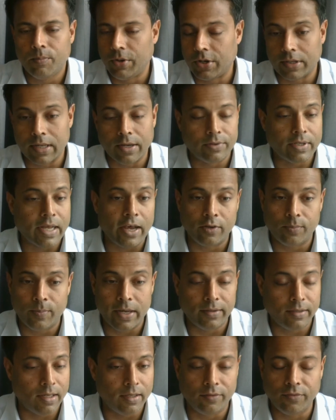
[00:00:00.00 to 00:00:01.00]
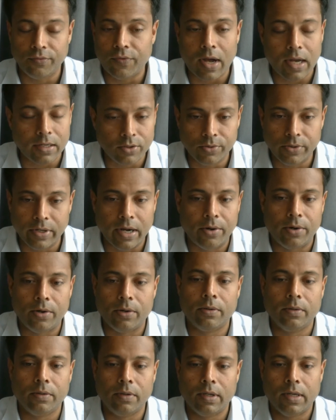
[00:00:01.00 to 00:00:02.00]
because our tax base is far too
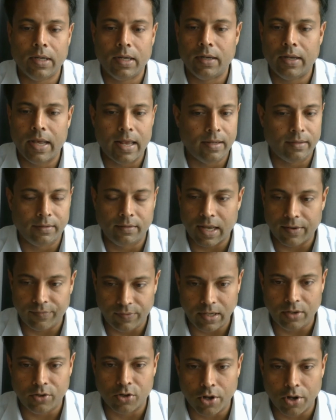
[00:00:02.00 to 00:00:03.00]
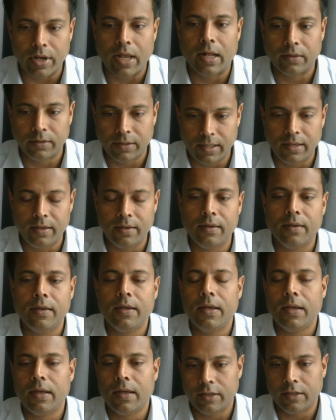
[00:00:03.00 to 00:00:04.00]
narrow uh, and it's definitely not healthy,
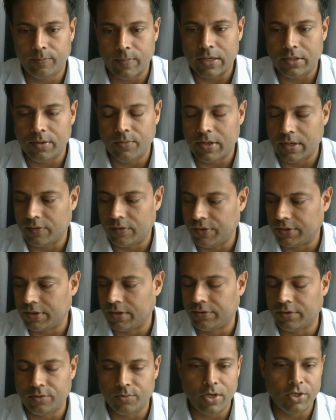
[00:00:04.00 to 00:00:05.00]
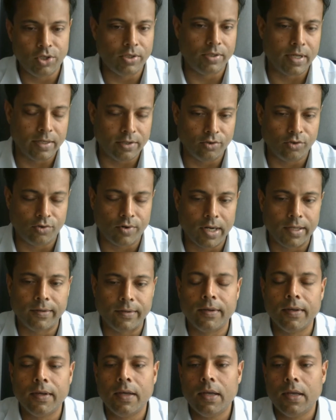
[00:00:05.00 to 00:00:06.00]
especially when the fiscal situation is under
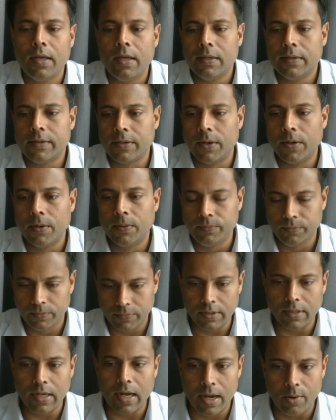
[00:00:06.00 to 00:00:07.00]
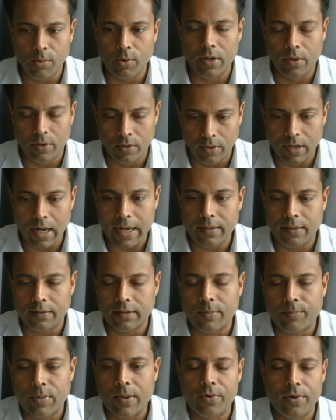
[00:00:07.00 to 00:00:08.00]
stress. So I would like
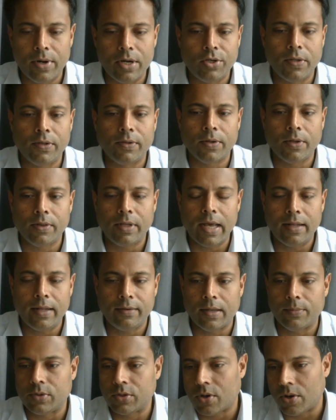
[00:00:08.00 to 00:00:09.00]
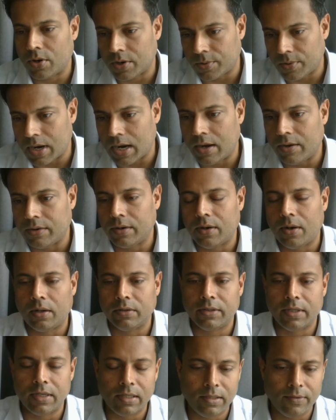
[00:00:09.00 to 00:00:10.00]
some preparations on that, some talk around
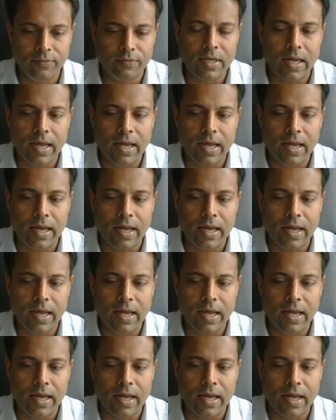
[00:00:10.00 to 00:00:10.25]
alternative